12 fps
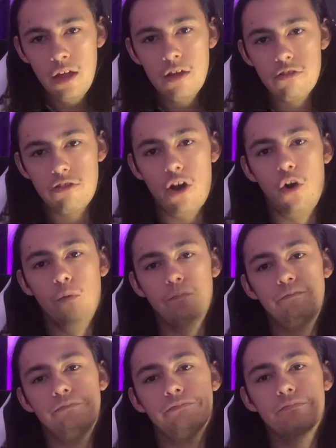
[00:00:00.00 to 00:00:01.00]
So,
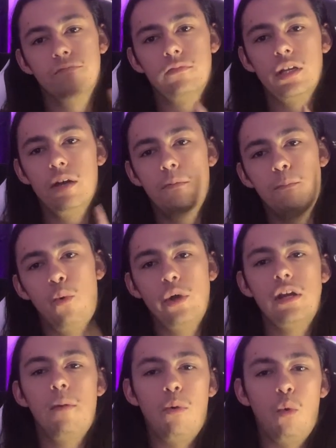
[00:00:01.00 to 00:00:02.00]

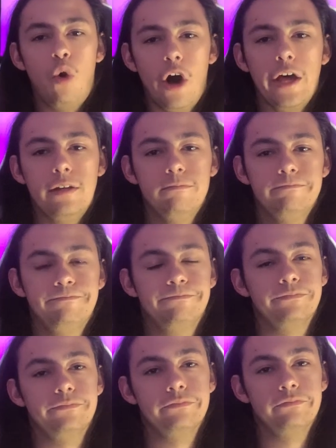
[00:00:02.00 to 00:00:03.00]
point number 1,
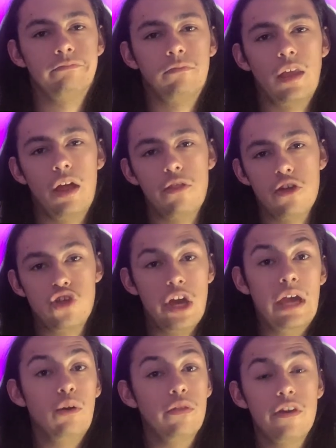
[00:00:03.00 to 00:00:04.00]
the
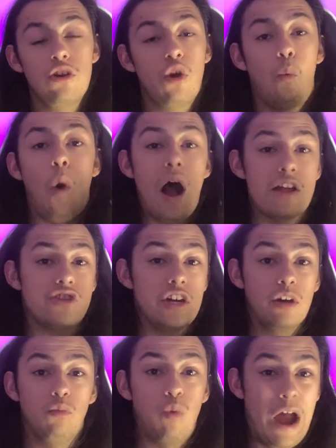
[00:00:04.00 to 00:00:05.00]
channel that you're
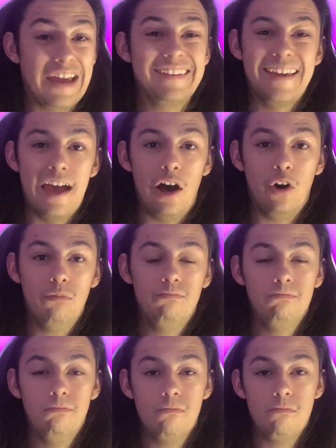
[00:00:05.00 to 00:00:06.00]
watching right now
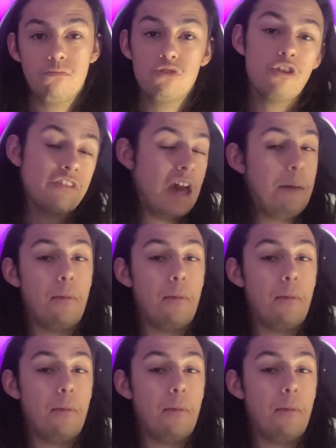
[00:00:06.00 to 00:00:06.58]
just got